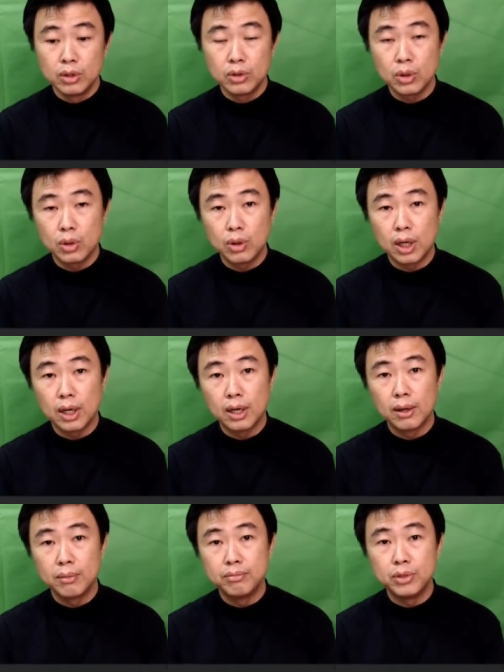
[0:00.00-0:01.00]
So
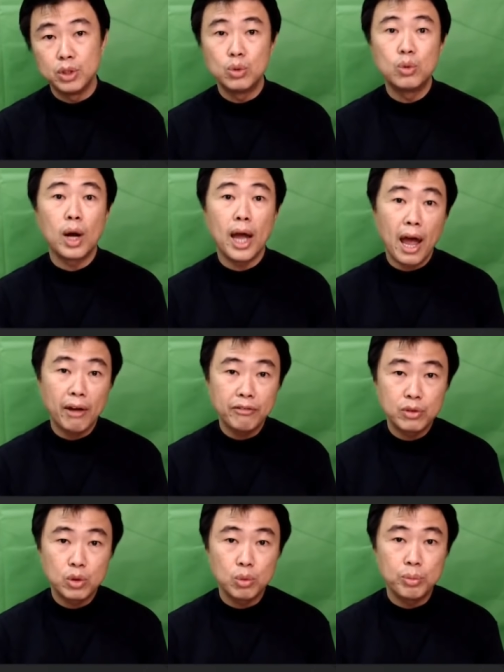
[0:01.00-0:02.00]
um, you
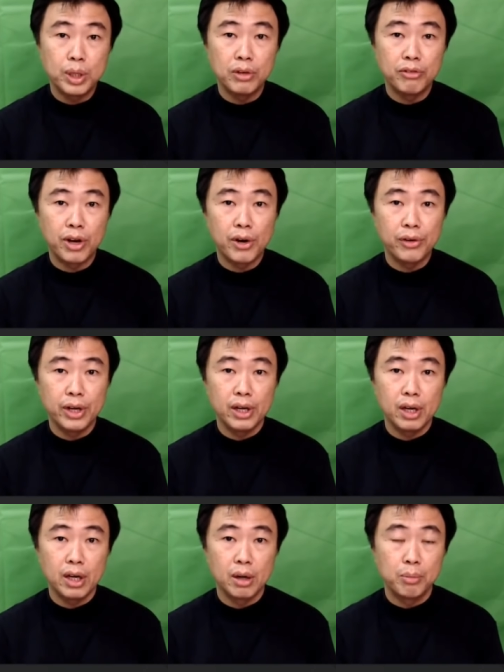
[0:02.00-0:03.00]
have to be
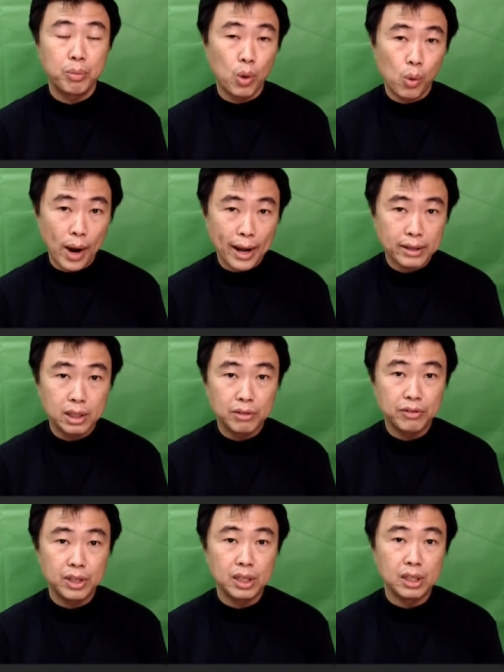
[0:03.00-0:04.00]
very uh,
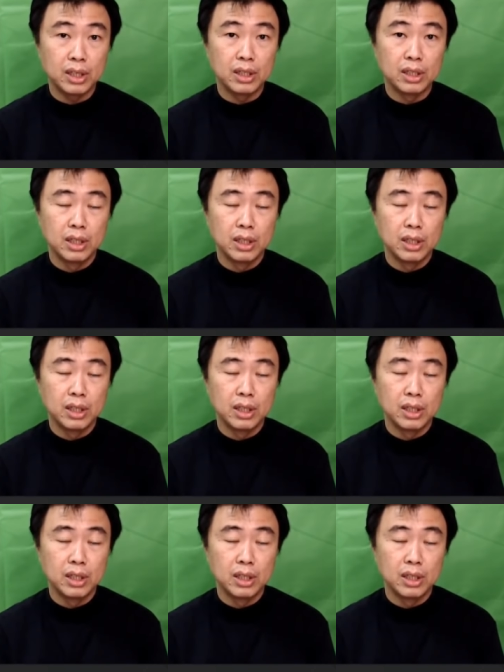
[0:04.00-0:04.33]
proactive in